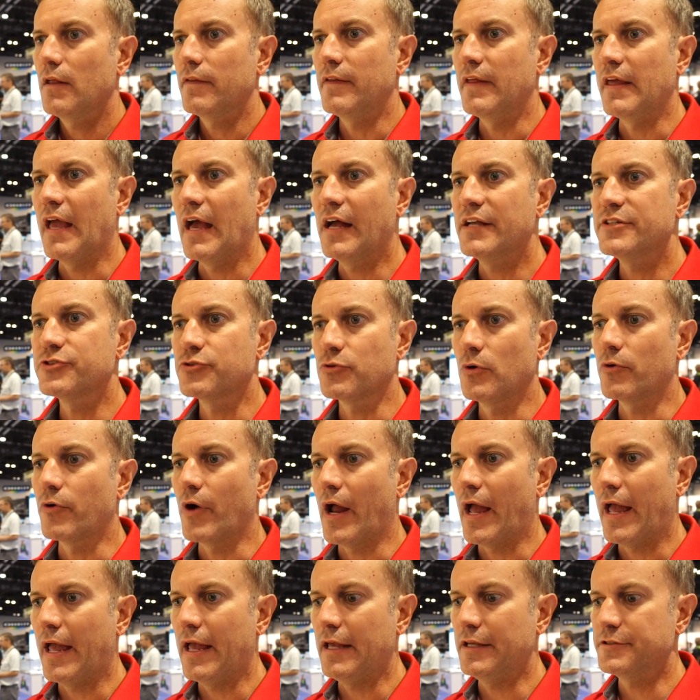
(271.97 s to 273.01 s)
The Edge will
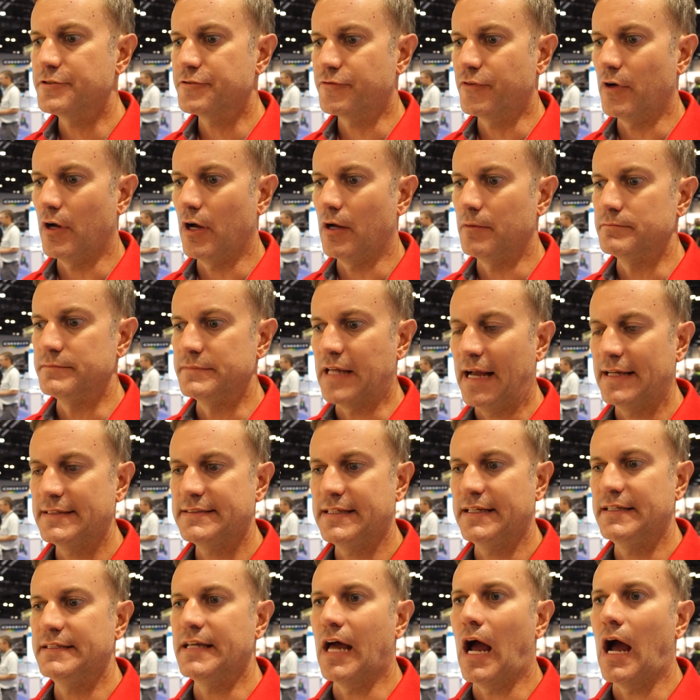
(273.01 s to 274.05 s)
range from
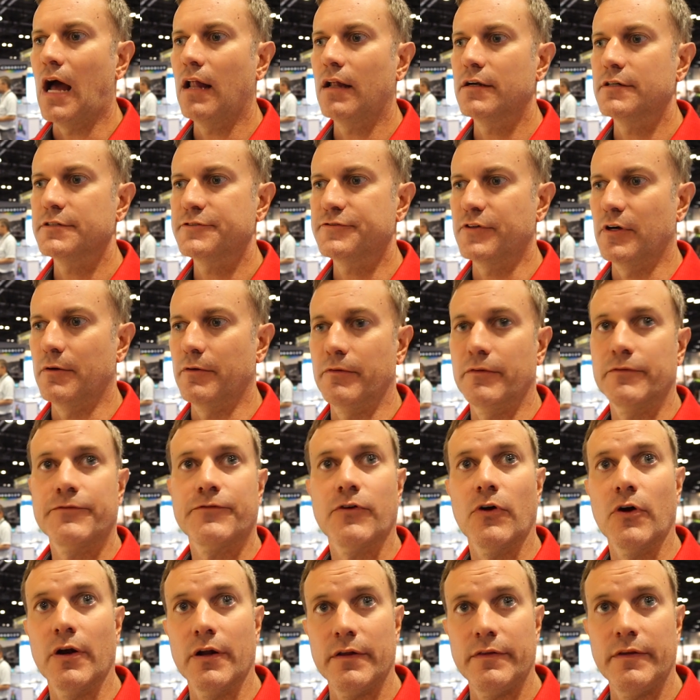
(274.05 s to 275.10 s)
$19
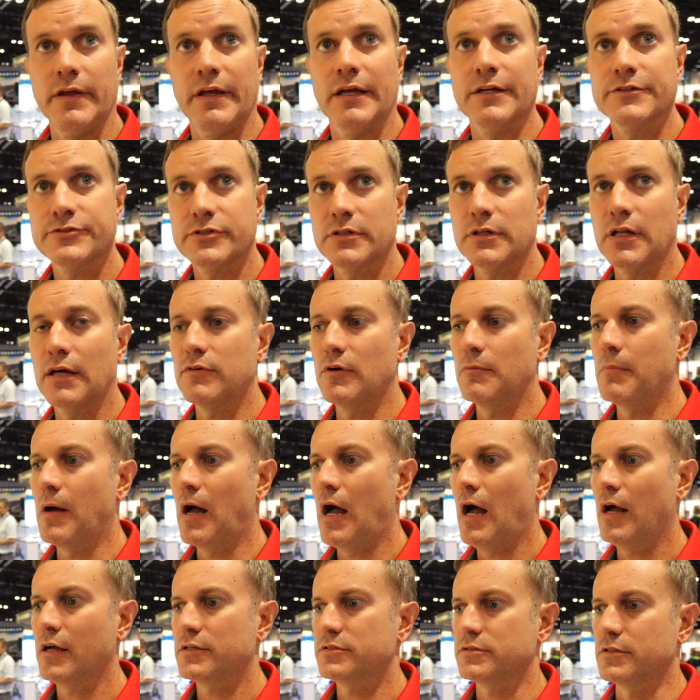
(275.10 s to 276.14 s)
for the entry level
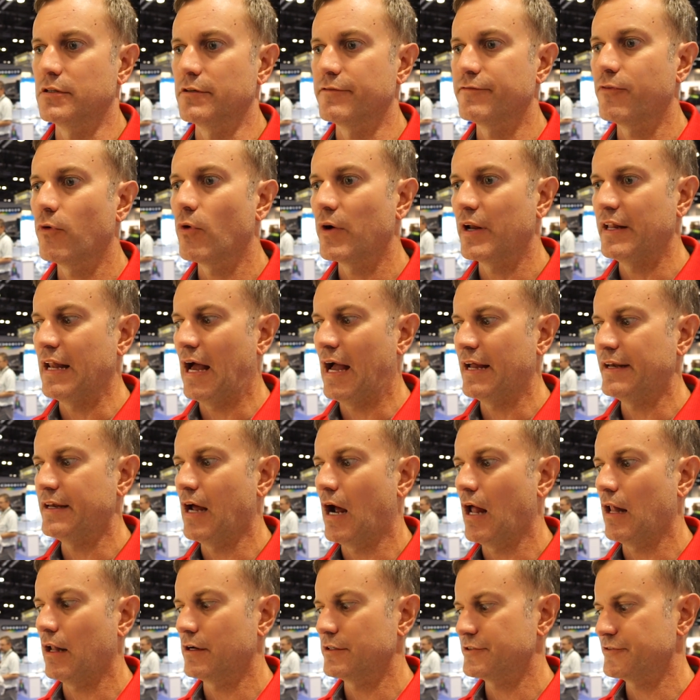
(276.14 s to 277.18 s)
box to
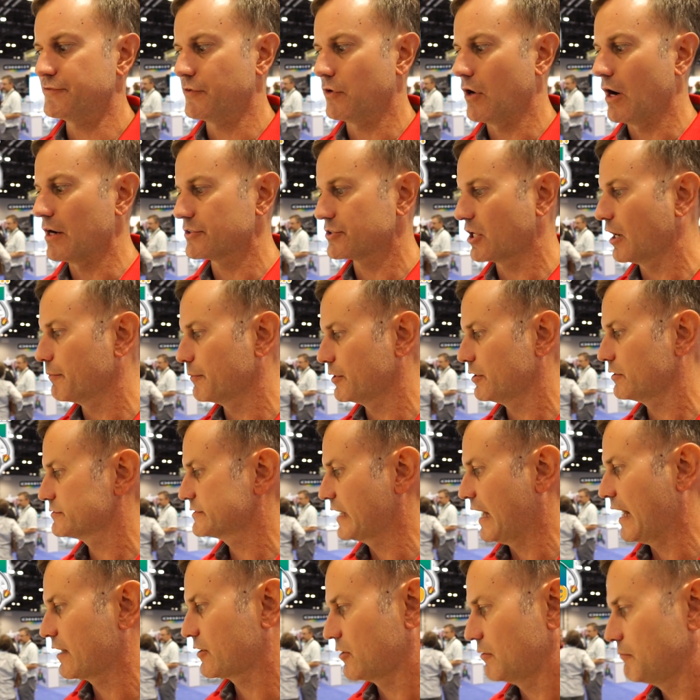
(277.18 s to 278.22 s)
$49 for our terminal
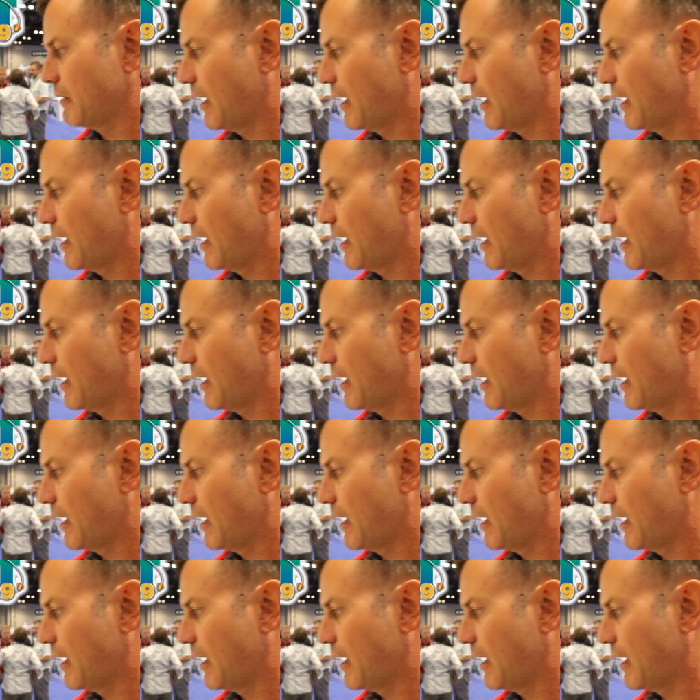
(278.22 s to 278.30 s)
tackle